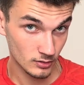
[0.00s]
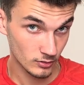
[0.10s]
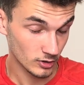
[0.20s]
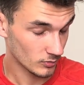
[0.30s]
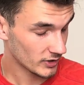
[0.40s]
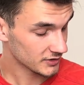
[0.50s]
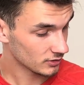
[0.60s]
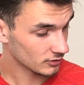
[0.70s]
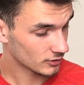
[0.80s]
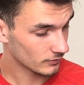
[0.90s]
Gonna press it
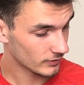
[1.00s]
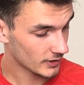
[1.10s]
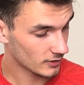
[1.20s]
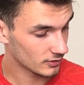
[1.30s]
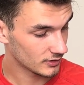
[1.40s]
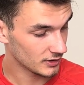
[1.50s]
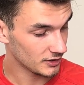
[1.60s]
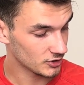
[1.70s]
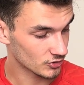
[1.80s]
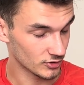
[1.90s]
on the 3rd fret on the
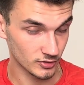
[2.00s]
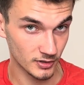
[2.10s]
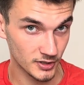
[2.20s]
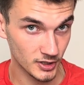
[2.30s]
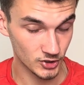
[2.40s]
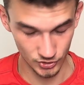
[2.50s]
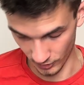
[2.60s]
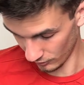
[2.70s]
E string, so the thickest string,